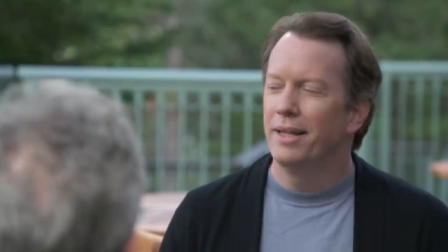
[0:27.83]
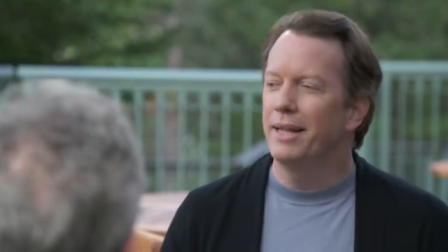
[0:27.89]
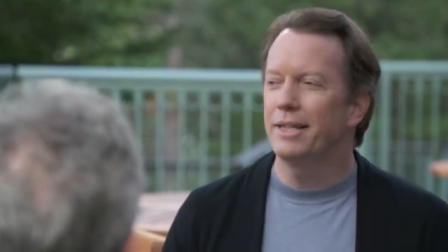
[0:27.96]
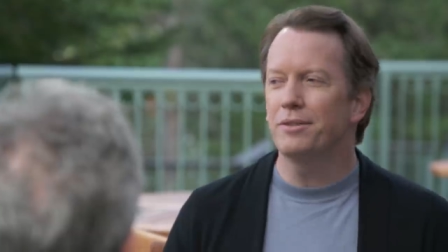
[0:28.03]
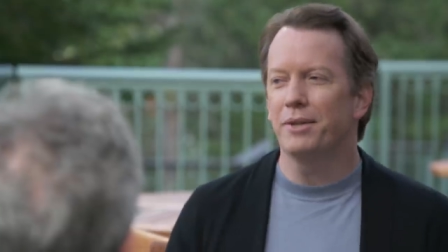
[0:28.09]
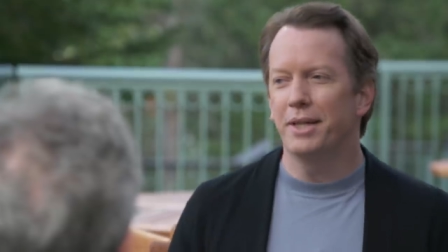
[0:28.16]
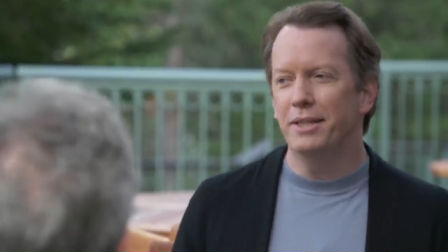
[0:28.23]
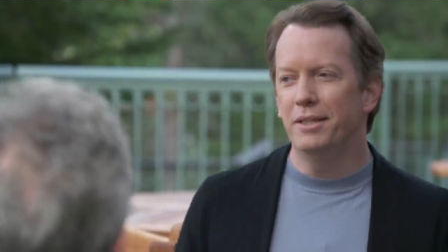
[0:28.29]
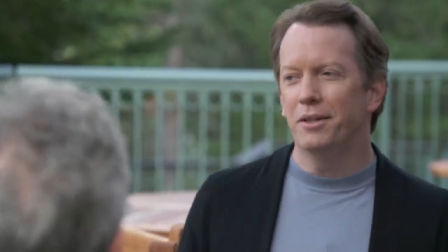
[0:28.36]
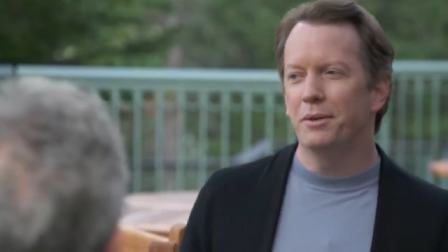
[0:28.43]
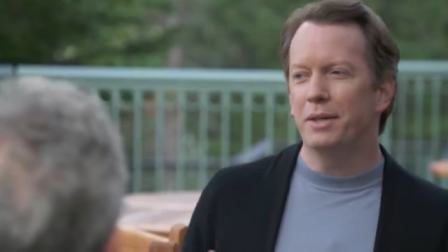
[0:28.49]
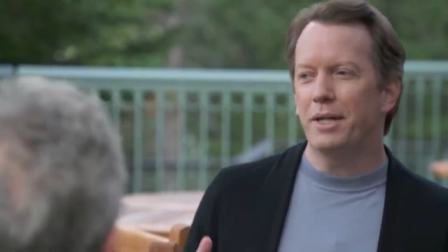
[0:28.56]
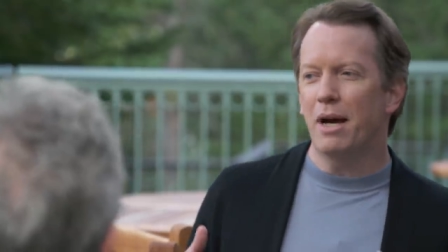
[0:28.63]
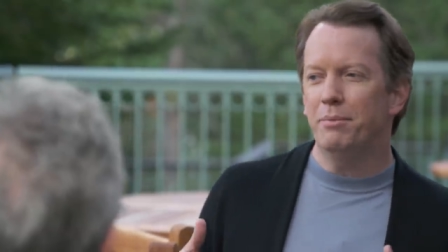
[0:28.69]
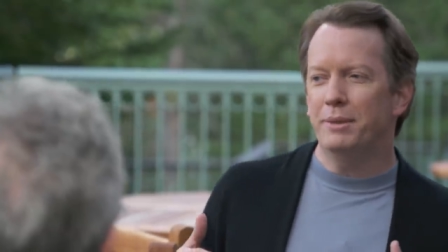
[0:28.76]
That's right. You know,
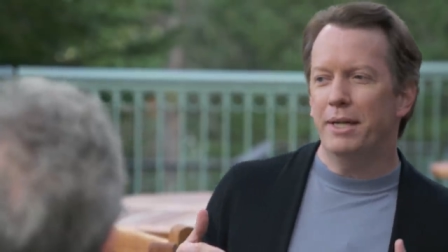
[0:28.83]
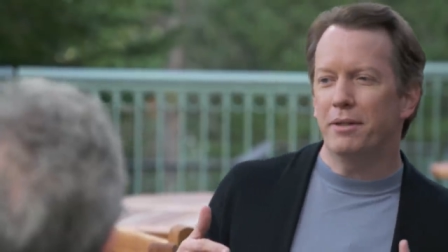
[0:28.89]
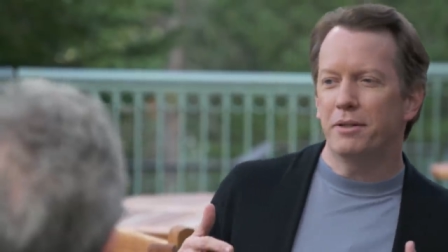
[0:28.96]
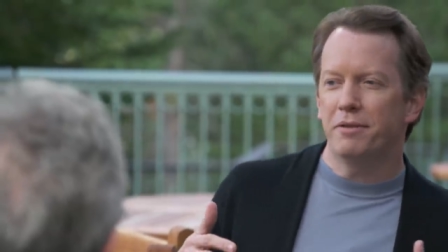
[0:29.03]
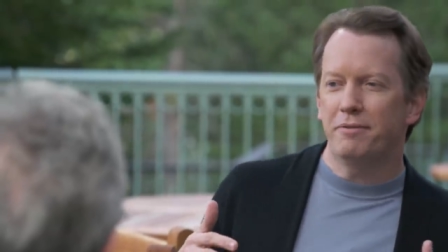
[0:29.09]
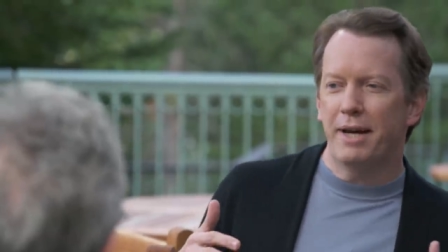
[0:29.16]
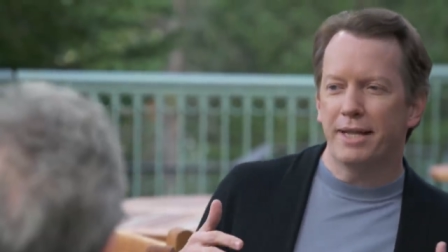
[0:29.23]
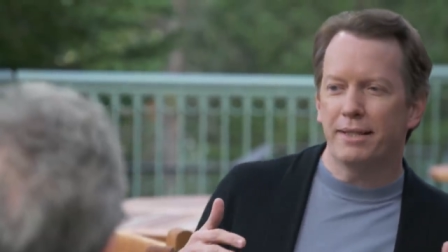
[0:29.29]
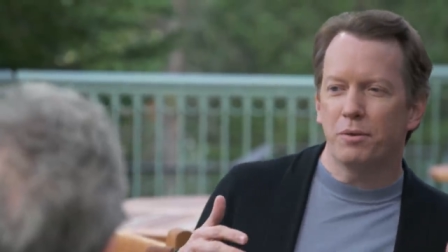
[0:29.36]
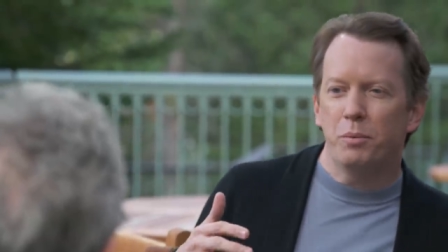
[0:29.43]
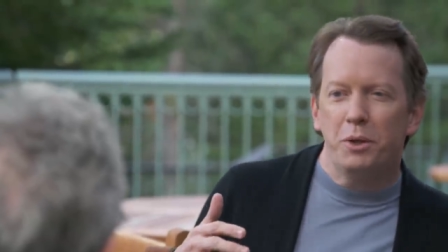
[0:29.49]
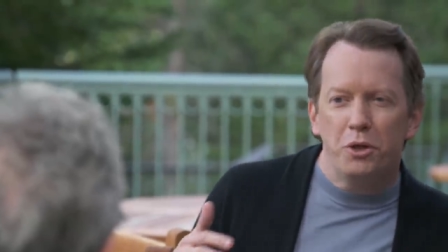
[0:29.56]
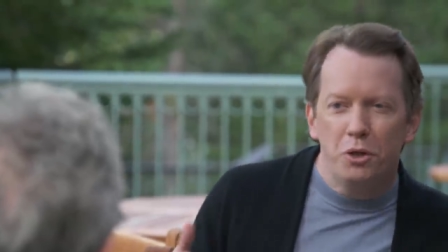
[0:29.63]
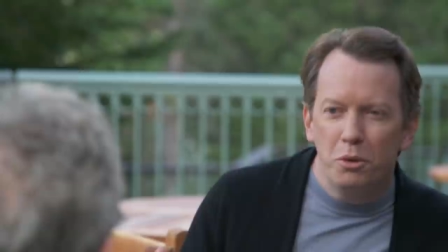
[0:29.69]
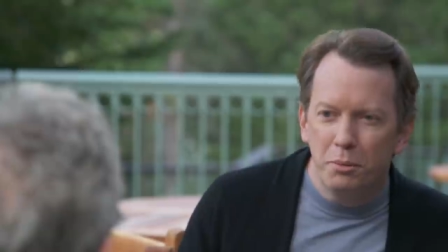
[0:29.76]
it comes out of the fact that
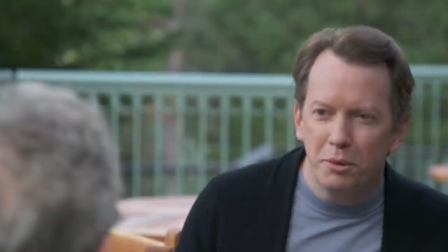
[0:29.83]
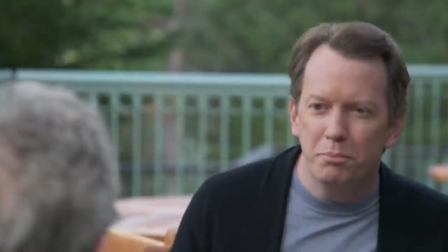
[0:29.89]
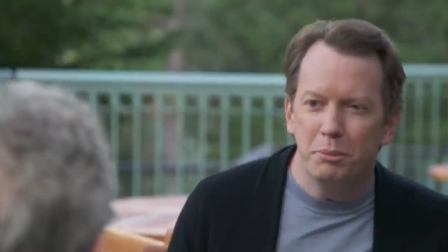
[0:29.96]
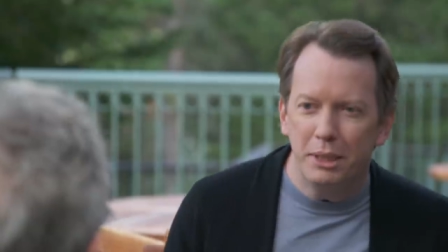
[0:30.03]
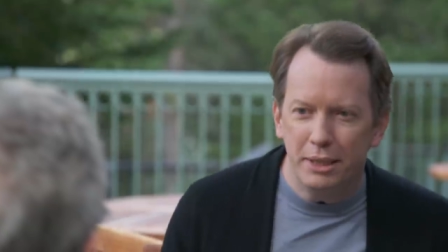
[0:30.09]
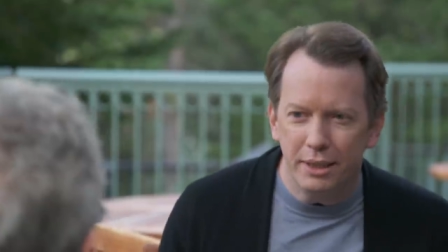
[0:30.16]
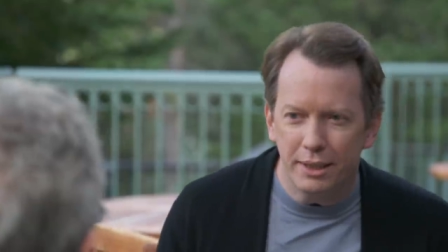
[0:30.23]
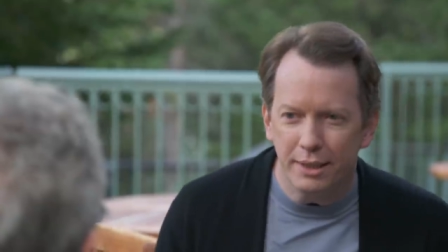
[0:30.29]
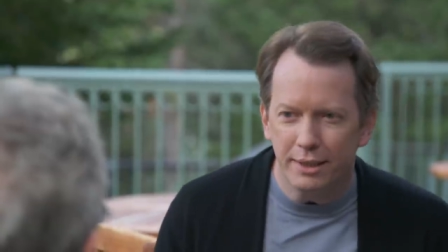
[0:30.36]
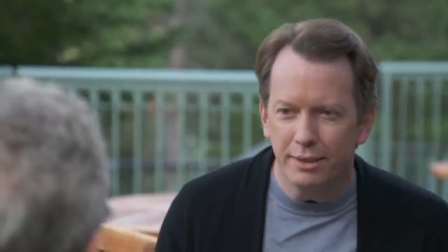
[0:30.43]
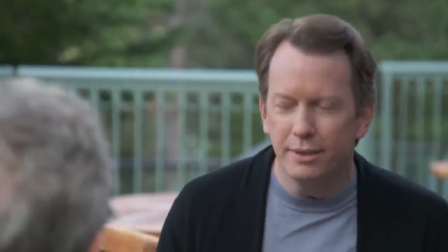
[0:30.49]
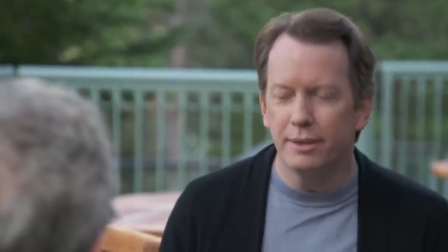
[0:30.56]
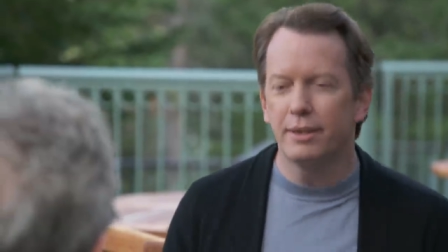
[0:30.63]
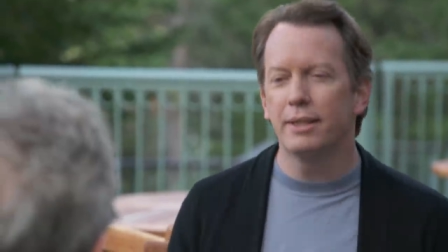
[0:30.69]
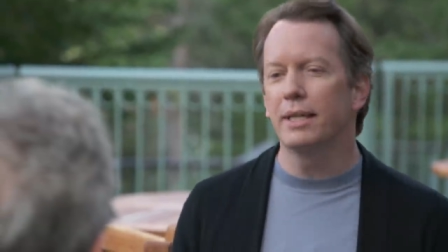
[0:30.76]
we human
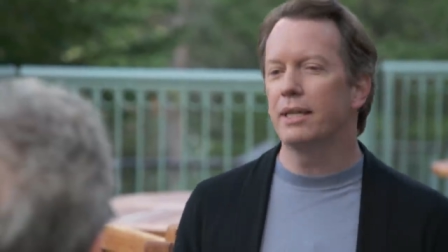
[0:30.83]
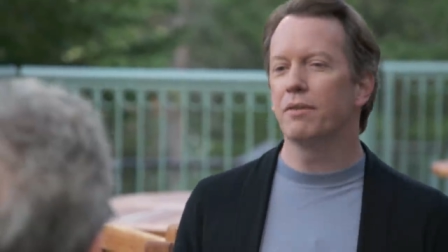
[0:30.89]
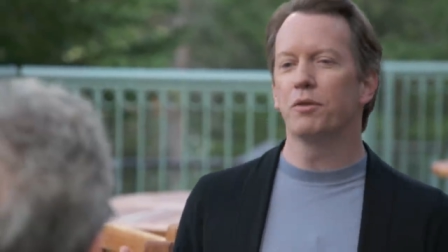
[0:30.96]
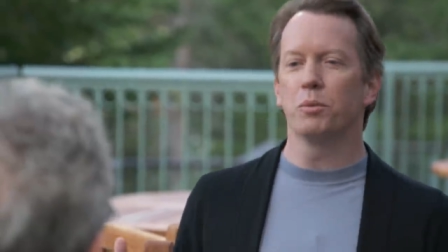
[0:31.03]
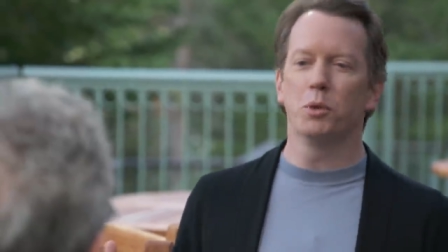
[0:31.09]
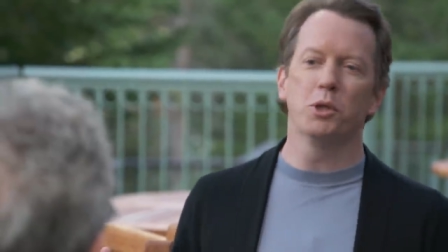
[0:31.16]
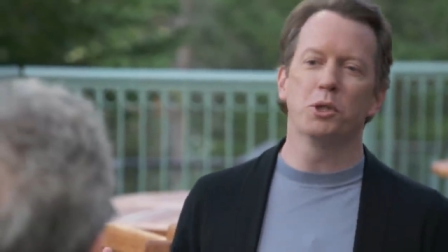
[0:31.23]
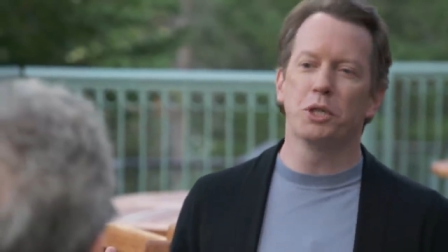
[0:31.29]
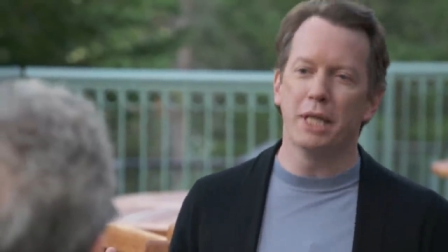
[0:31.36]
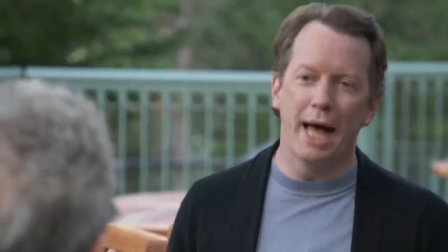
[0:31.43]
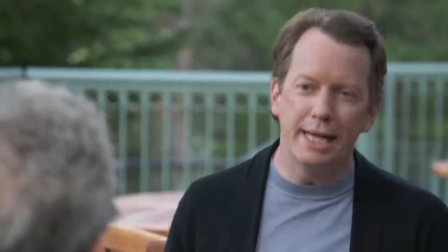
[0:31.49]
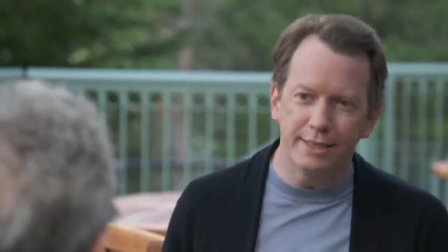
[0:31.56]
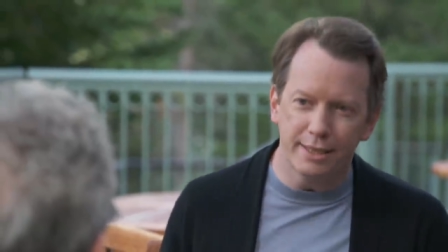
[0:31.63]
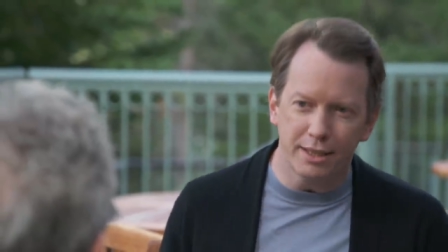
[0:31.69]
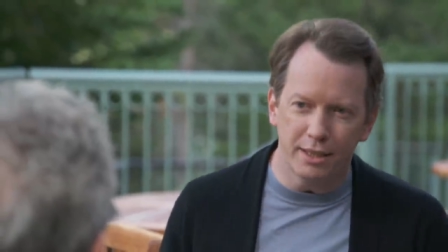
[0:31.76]
beings think of the world
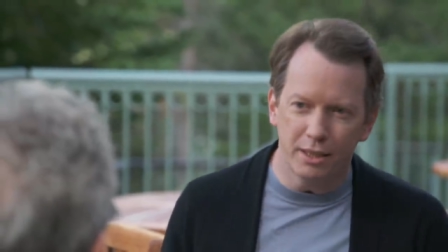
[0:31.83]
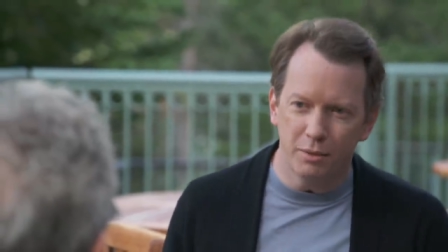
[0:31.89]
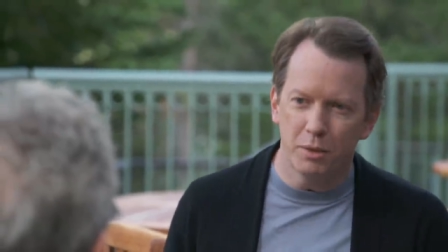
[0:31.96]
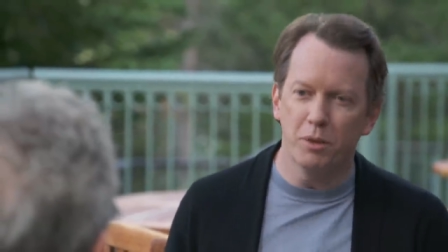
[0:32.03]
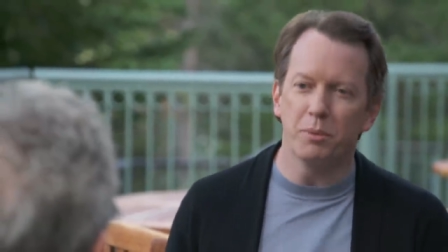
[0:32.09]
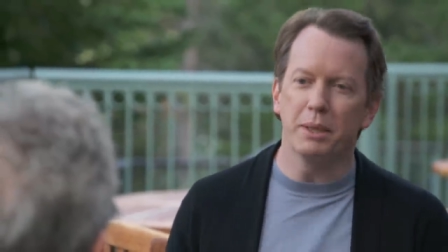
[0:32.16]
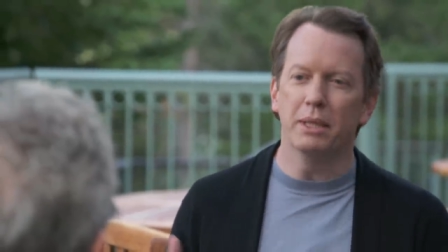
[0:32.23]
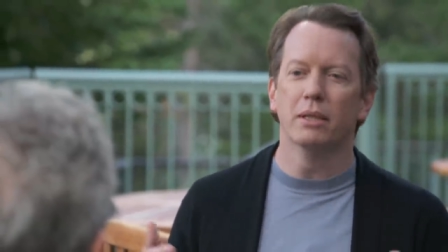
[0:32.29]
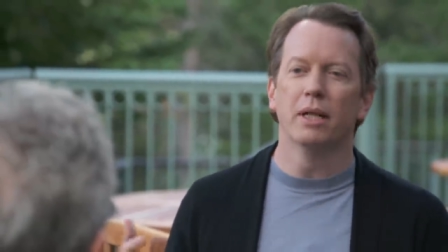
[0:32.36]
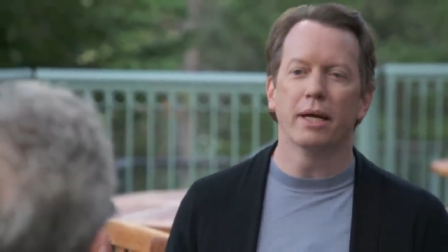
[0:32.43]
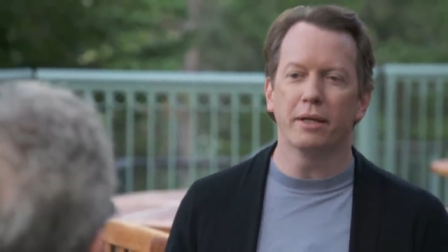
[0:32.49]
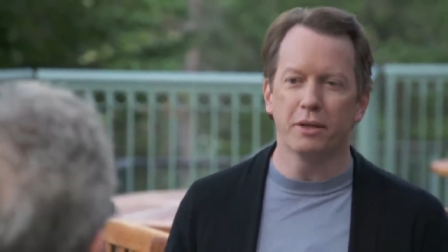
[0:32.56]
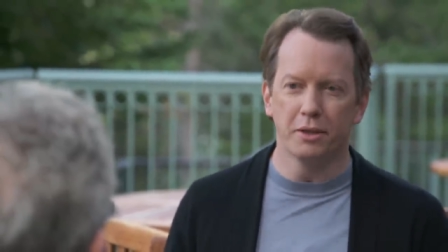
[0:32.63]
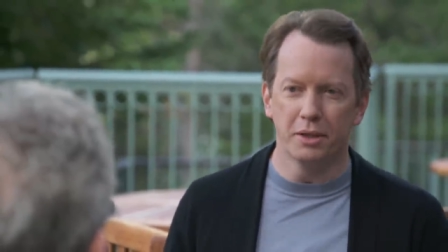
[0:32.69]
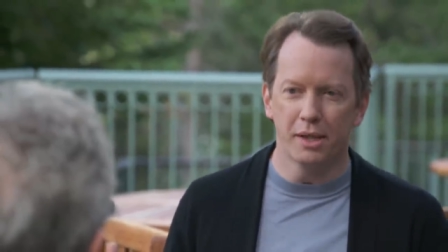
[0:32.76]
classically, whether we
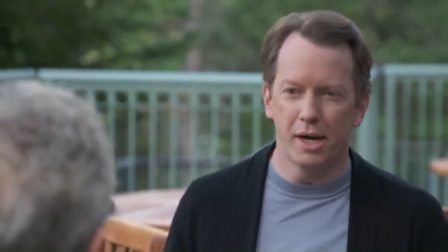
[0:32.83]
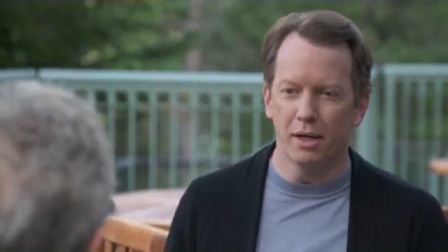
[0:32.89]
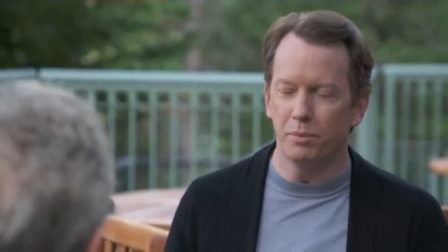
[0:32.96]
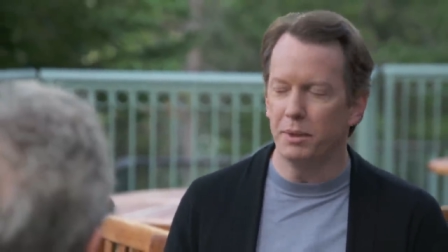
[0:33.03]
like it or not.